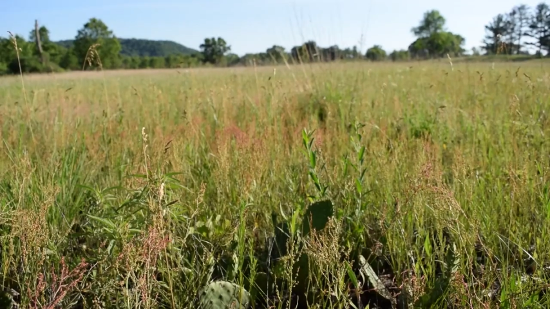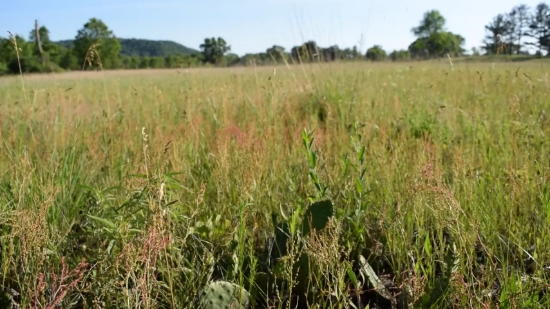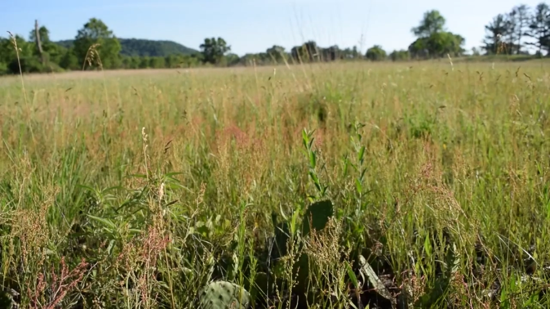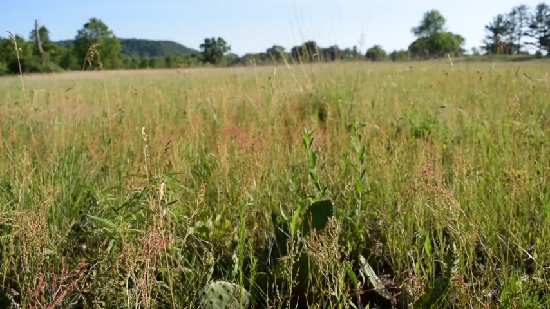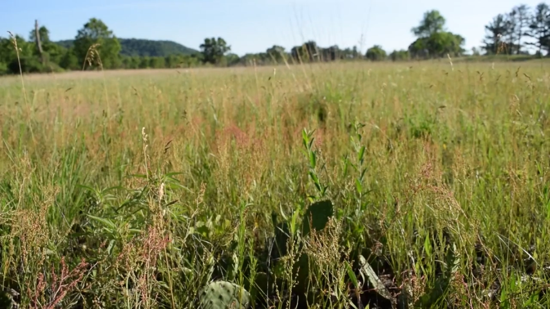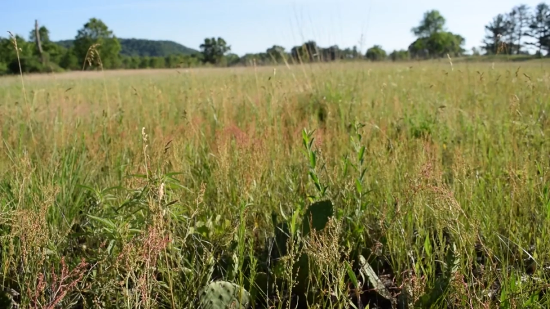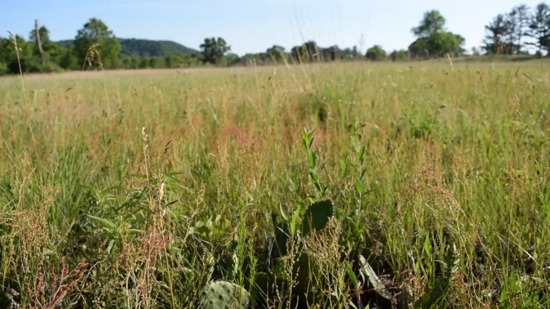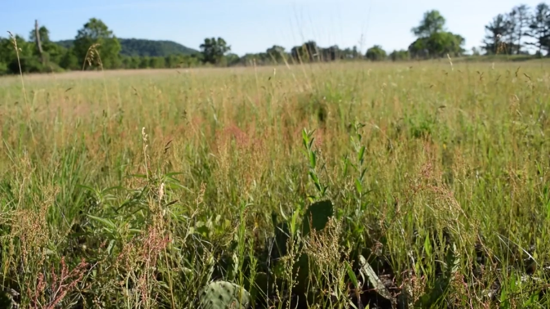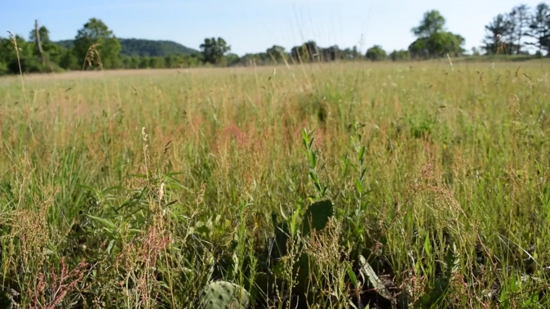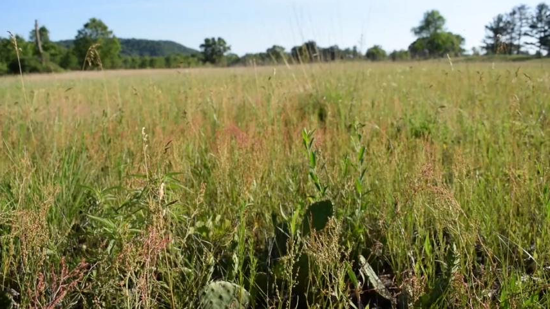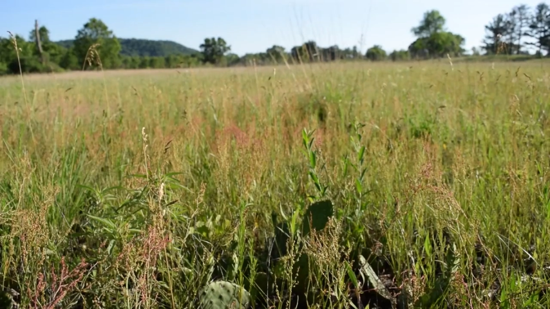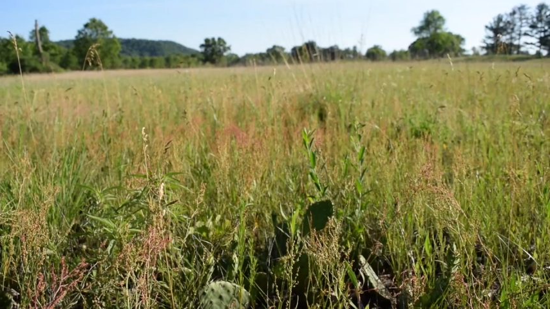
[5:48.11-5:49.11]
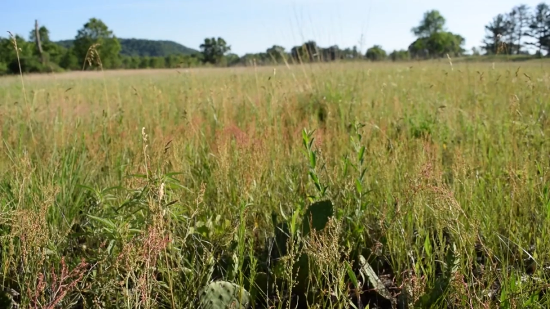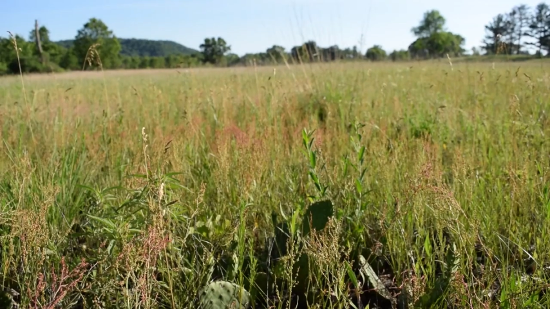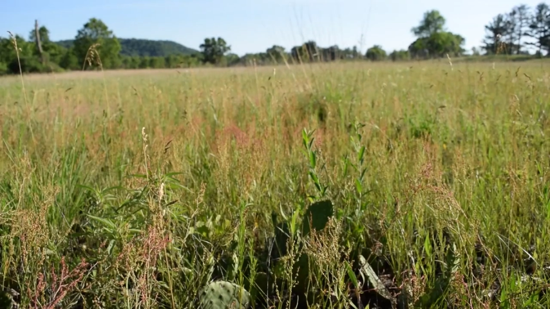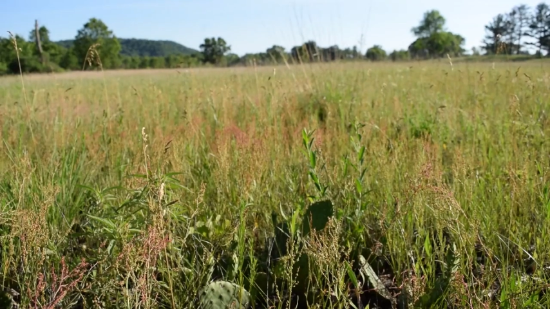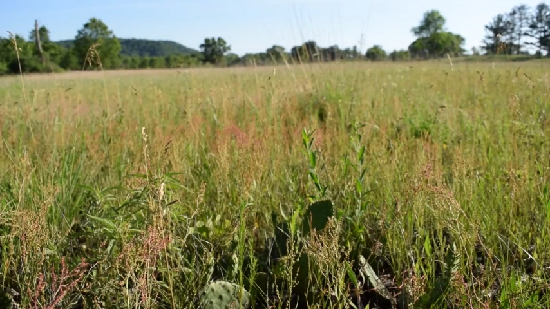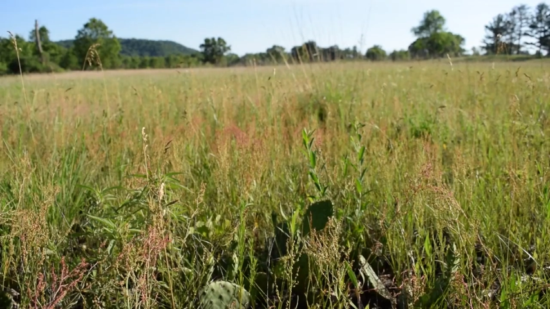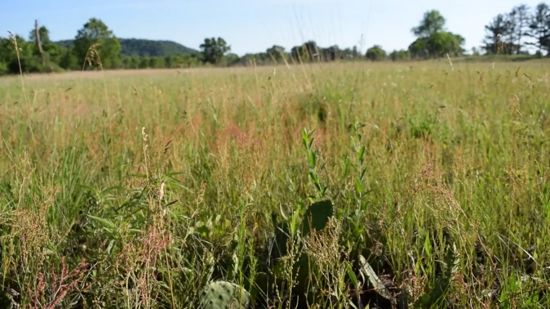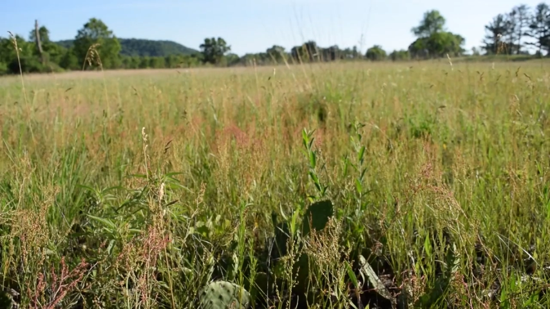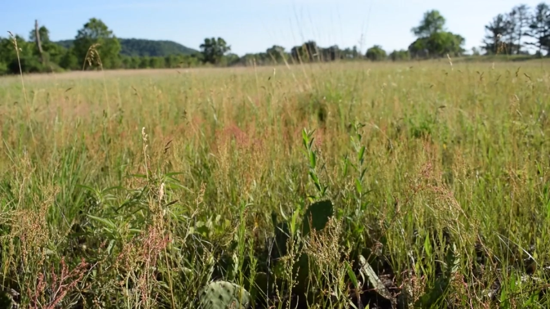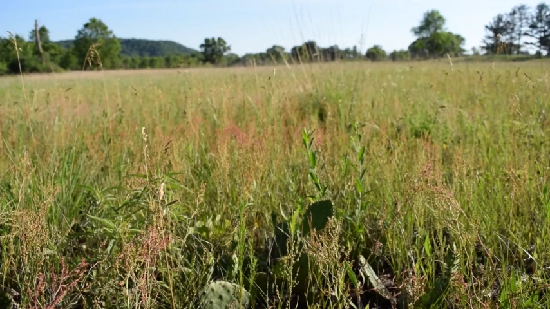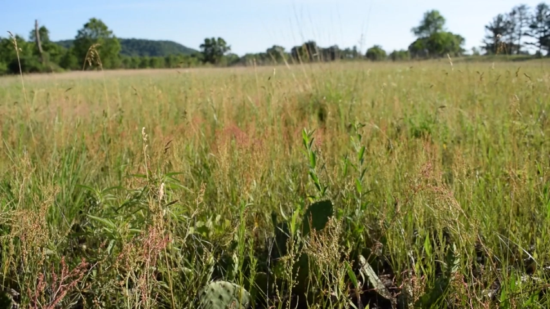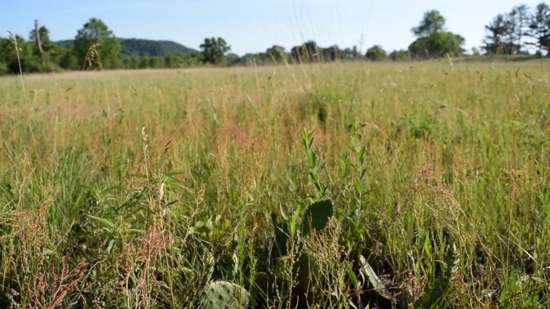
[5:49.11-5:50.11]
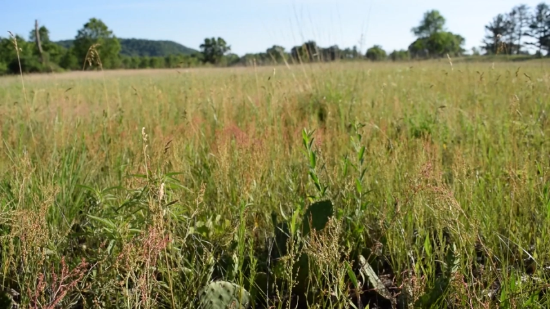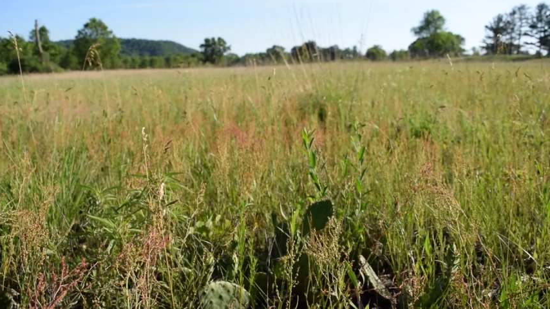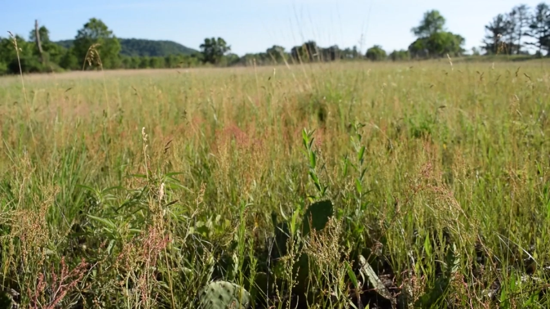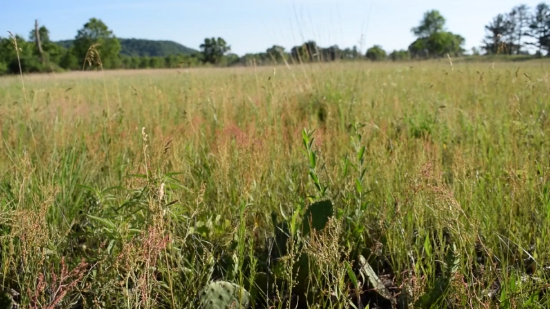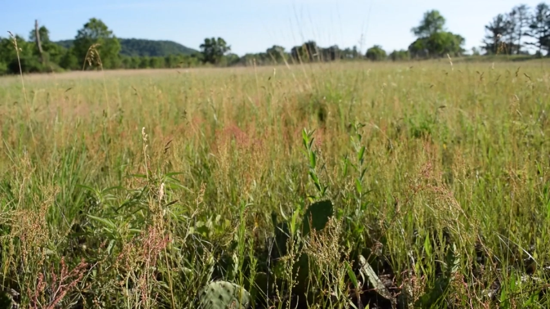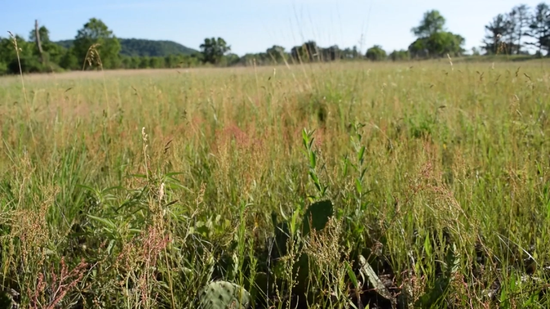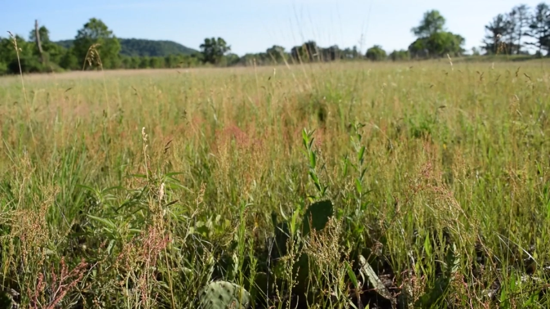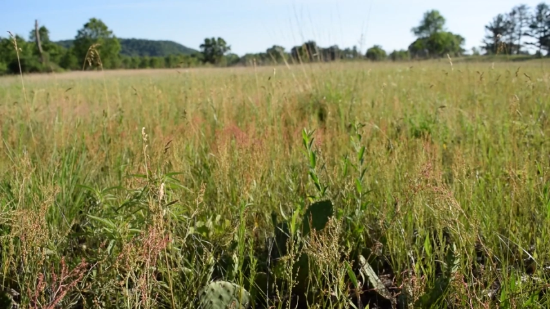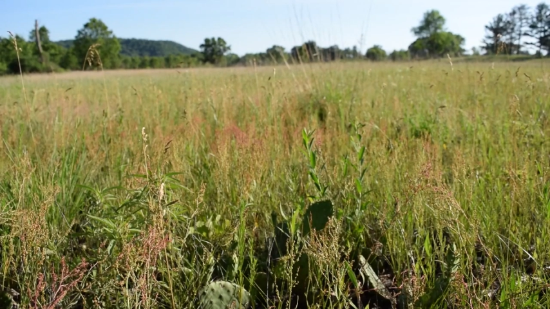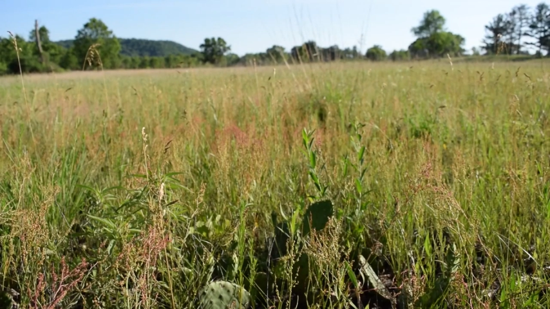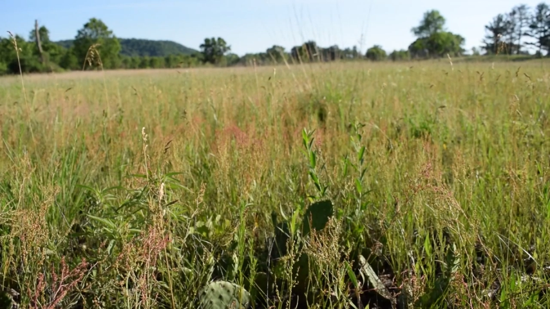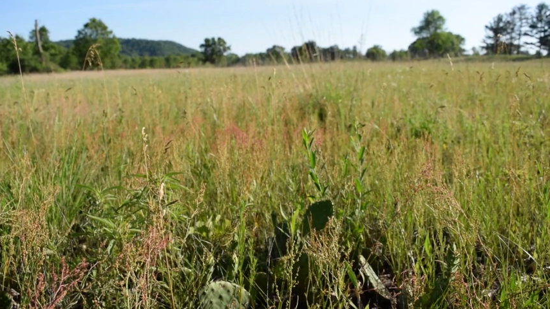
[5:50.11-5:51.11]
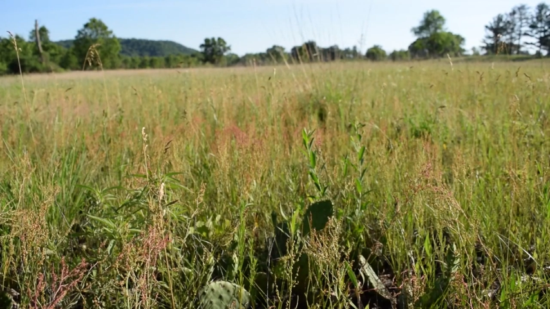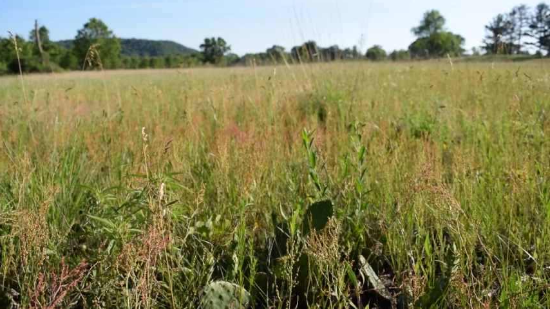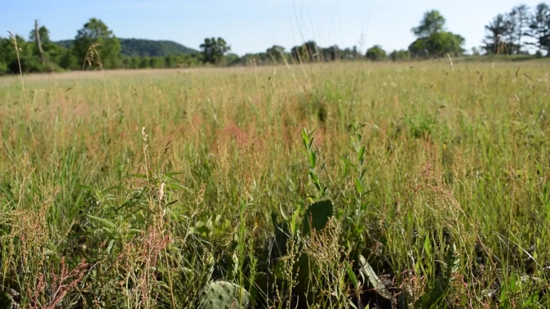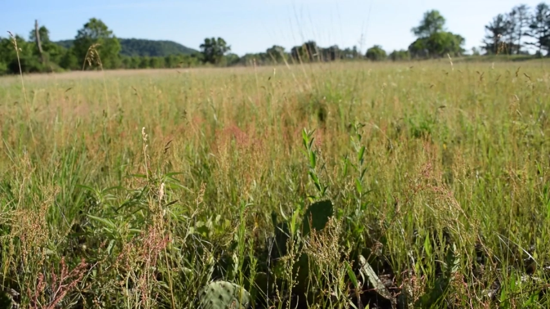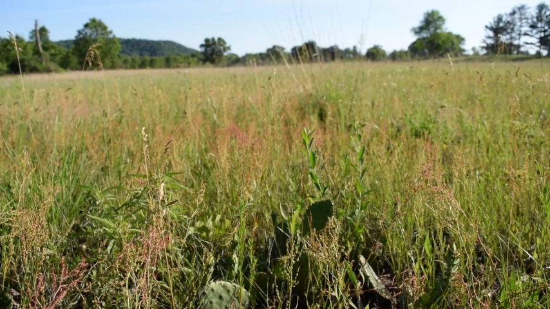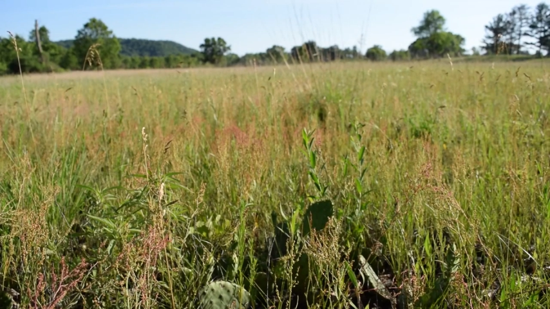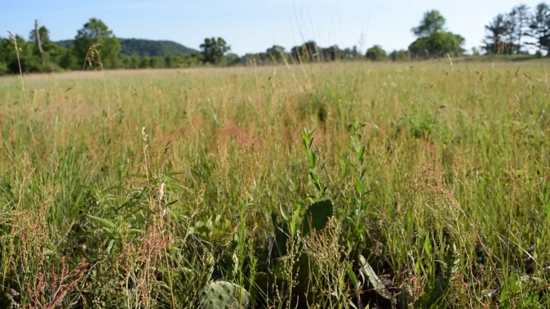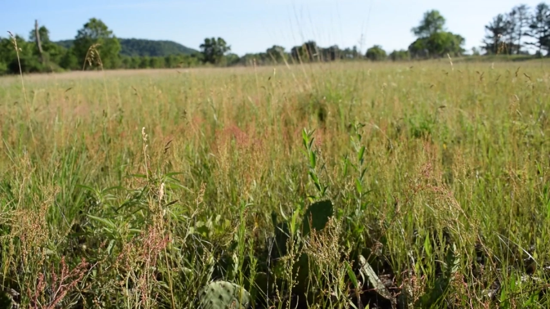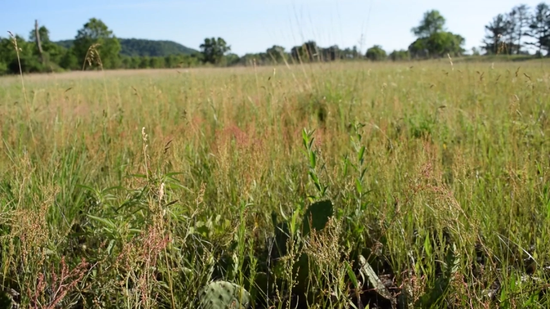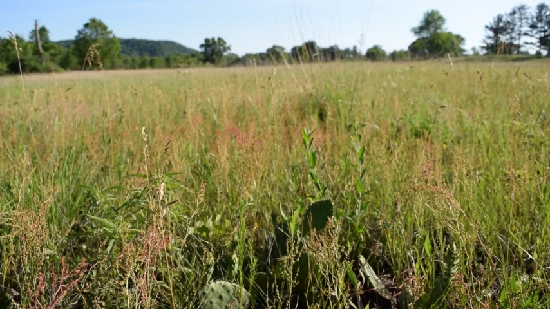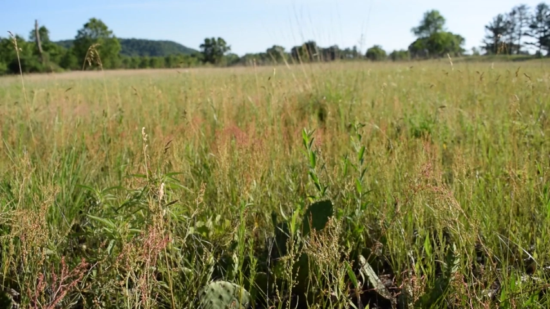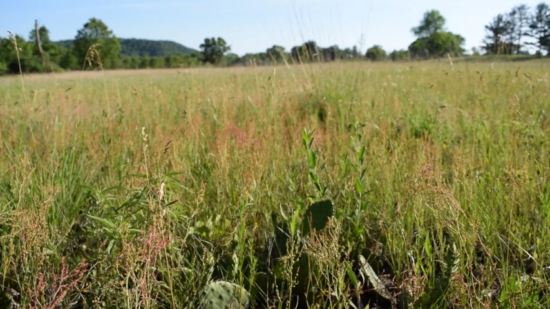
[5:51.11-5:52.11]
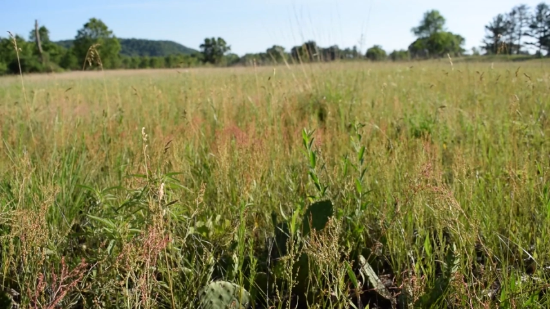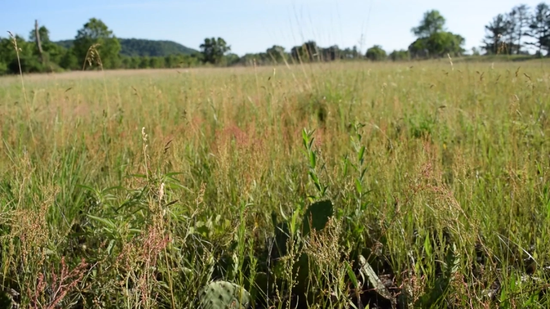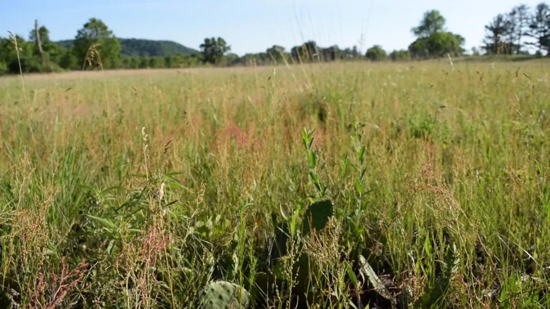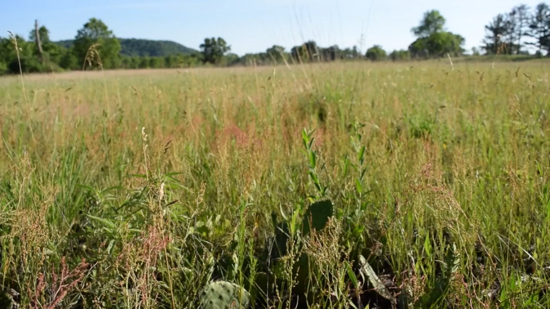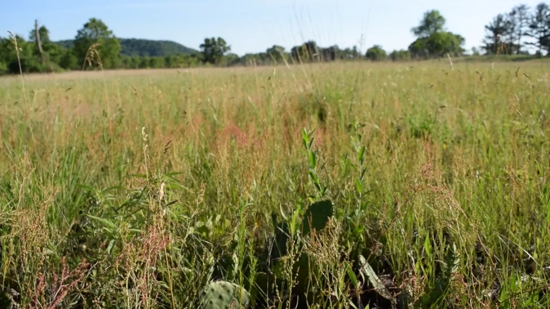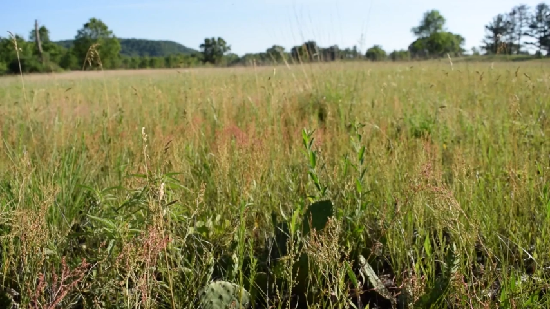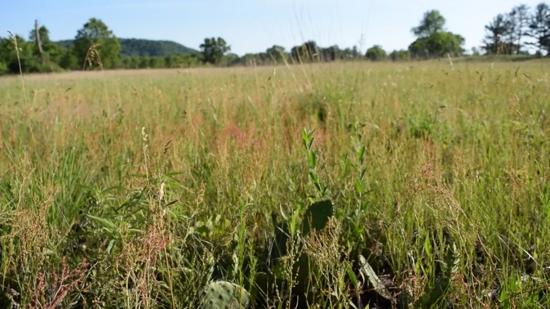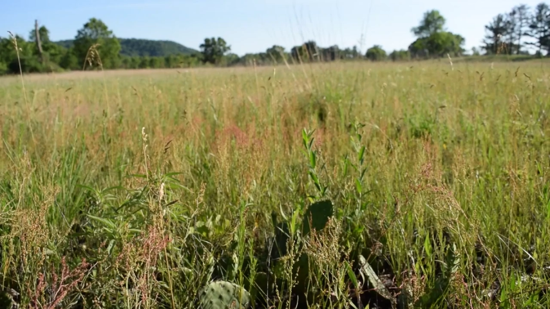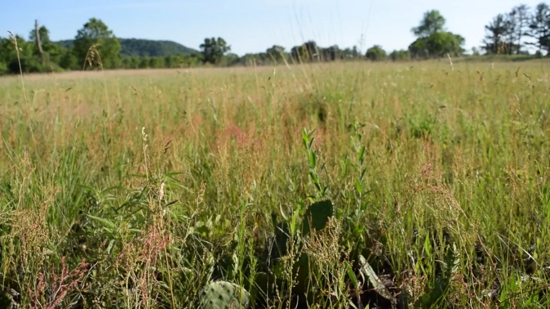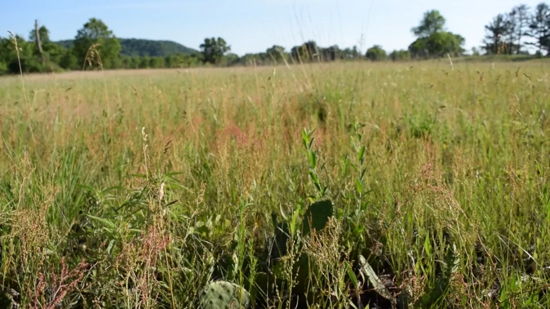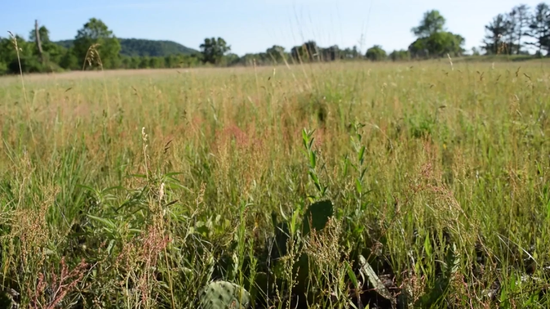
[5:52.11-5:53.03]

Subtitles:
[unreadable: no face in view]